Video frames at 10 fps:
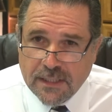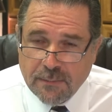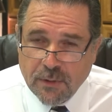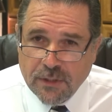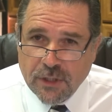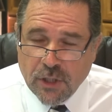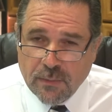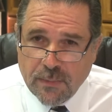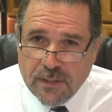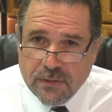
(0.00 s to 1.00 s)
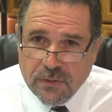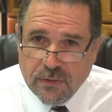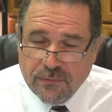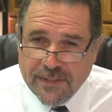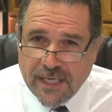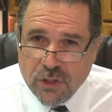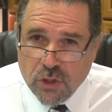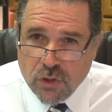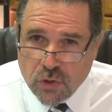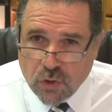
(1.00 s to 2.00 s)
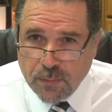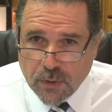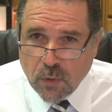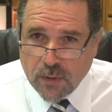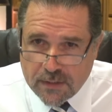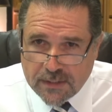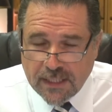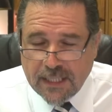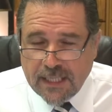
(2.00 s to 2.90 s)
Hypnotherapy Certification Super Course.